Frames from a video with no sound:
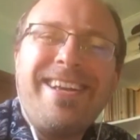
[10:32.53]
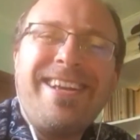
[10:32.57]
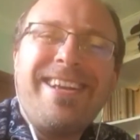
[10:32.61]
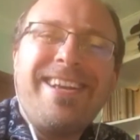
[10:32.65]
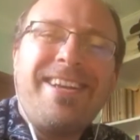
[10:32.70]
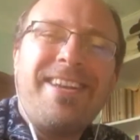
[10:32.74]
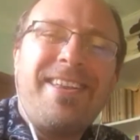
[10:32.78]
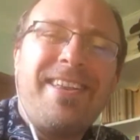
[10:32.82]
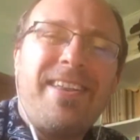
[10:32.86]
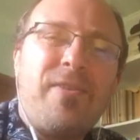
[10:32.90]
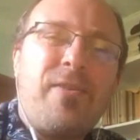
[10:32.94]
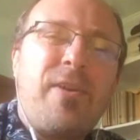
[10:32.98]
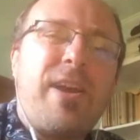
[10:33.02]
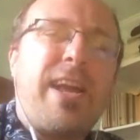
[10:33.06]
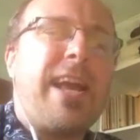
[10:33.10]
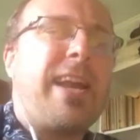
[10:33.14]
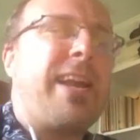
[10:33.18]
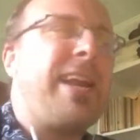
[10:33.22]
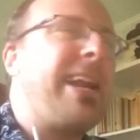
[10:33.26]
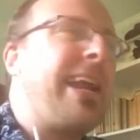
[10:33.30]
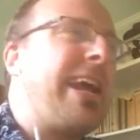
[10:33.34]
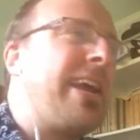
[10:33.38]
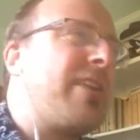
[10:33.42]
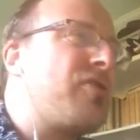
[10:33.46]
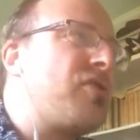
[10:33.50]
You
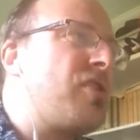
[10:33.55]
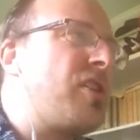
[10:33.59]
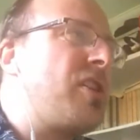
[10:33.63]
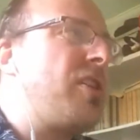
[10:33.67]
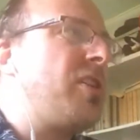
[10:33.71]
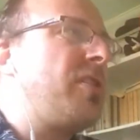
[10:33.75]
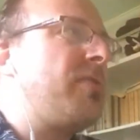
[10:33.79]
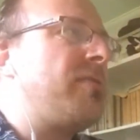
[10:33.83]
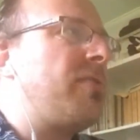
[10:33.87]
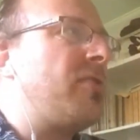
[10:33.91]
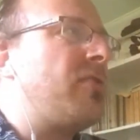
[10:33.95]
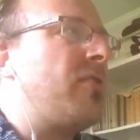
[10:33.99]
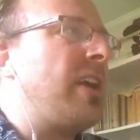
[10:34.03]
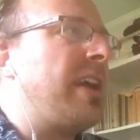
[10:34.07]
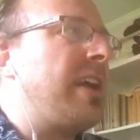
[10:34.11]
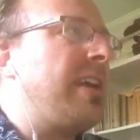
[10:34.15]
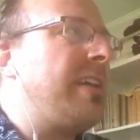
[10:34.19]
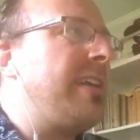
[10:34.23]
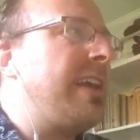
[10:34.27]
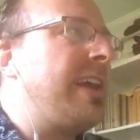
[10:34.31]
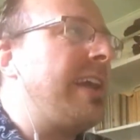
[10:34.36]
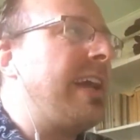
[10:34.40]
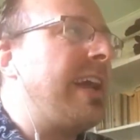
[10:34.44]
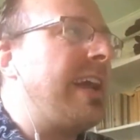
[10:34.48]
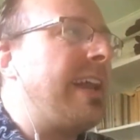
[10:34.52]
get an extra year for
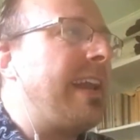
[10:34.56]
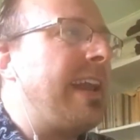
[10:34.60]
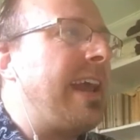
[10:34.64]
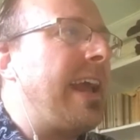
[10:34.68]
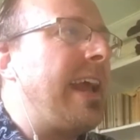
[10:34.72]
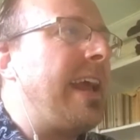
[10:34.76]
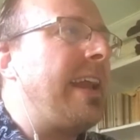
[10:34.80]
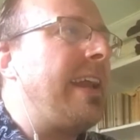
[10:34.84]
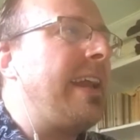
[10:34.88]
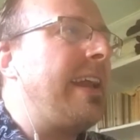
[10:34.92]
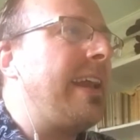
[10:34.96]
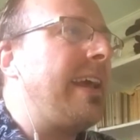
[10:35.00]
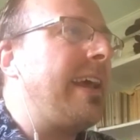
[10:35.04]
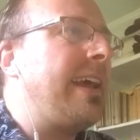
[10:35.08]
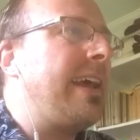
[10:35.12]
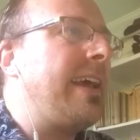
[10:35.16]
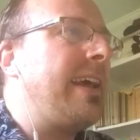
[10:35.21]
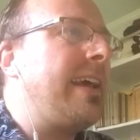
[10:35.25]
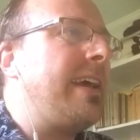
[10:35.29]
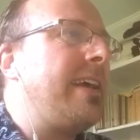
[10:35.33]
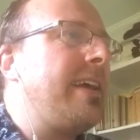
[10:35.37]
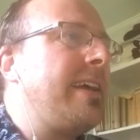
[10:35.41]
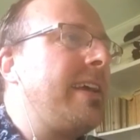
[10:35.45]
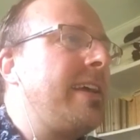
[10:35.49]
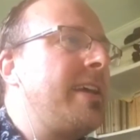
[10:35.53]
writing, and
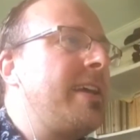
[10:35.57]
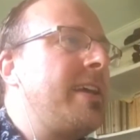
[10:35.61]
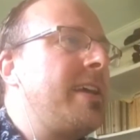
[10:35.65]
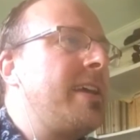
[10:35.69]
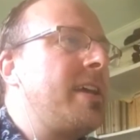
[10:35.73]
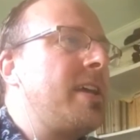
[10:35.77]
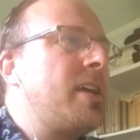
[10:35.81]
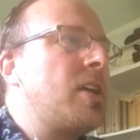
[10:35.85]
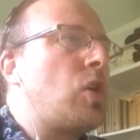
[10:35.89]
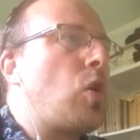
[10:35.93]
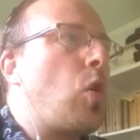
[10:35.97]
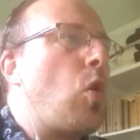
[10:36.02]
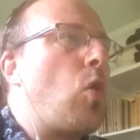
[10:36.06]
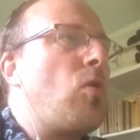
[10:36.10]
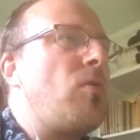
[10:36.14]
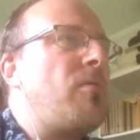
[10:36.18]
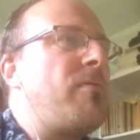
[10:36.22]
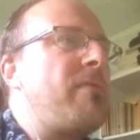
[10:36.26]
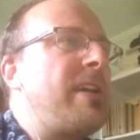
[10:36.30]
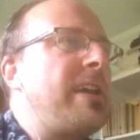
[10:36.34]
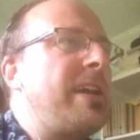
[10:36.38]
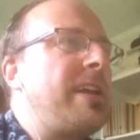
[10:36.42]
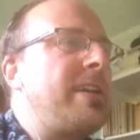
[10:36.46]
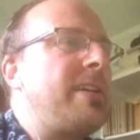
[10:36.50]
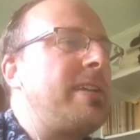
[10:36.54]
then
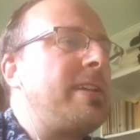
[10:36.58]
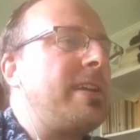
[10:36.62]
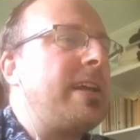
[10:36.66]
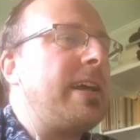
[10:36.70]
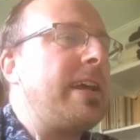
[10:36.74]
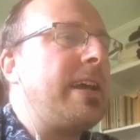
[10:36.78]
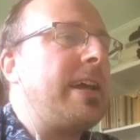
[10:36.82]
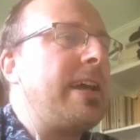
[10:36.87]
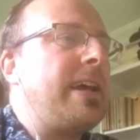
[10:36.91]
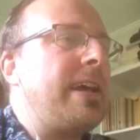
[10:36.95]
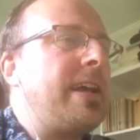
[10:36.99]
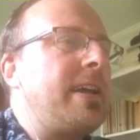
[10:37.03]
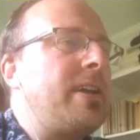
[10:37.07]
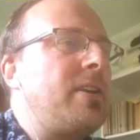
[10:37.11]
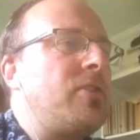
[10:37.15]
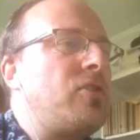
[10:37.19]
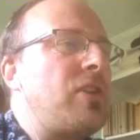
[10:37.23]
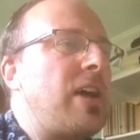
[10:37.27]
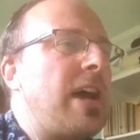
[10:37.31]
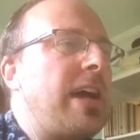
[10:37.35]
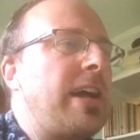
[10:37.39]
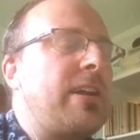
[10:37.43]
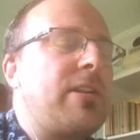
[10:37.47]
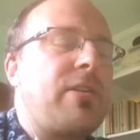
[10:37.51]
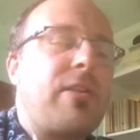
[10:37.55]
COVID
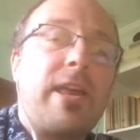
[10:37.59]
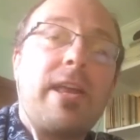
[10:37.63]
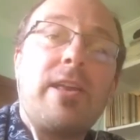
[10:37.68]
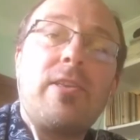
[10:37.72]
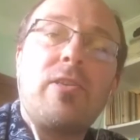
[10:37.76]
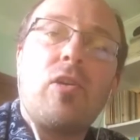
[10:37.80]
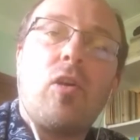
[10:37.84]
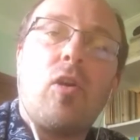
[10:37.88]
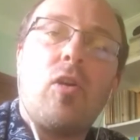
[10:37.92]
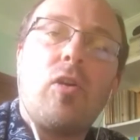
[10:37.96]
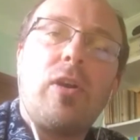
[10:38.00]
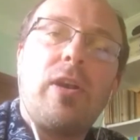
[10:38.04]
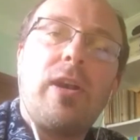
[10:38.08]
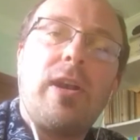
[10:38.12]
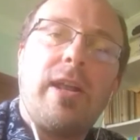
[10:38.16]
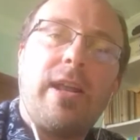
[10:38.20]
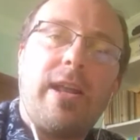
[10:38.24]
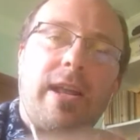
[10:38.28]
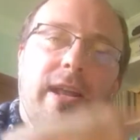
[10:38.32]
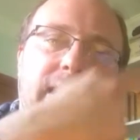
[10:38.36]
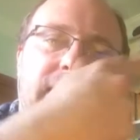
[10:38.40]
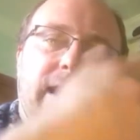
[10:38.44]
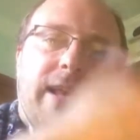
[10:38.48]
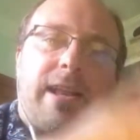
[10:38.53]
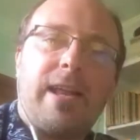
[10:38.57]
dragged things on
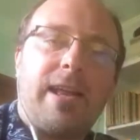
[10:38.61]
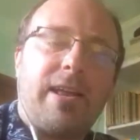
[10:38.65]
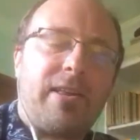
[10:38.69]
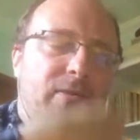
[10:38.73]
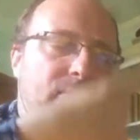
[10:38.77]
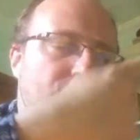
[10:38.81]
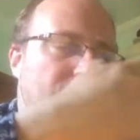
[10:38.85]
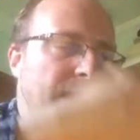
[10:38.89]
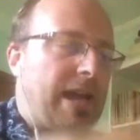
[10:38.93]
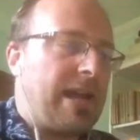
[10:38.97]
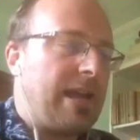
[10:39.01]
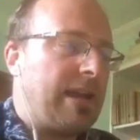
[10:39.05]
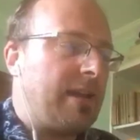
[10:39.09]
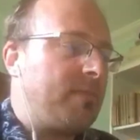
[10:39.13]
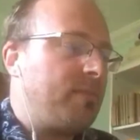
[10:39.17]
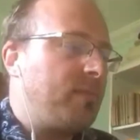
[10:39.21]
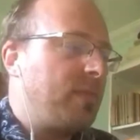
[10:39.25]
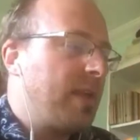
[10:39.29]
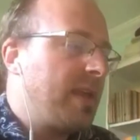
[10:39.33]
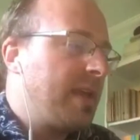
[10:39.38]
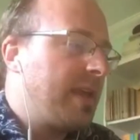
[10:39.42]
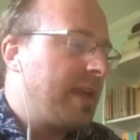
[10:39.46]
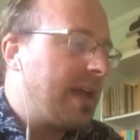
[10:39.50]
as well.